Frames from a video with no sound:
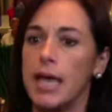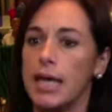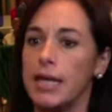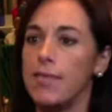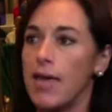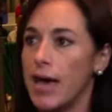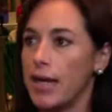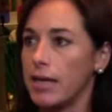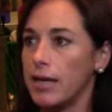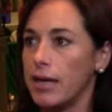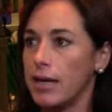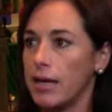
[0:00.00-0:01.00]
And in
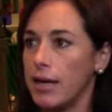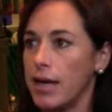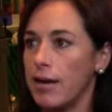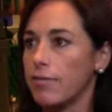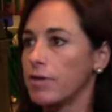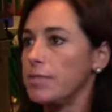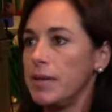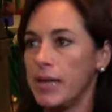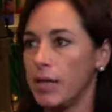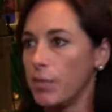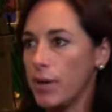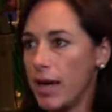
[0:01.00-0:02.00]
that, every
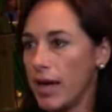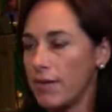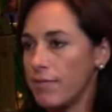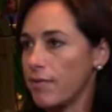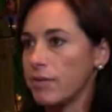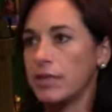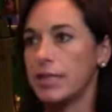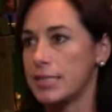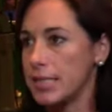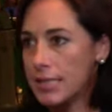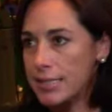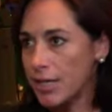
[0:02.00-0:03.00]
meeting we have, every
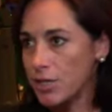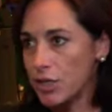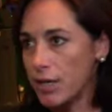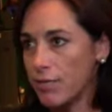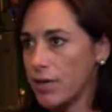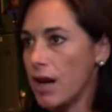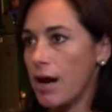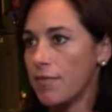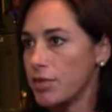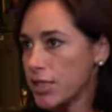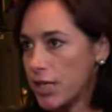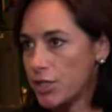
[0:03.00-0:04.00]
listening session, every
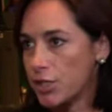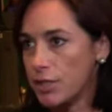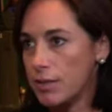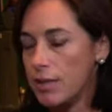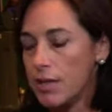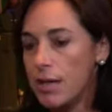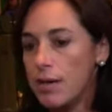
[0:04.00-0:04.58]
conversation,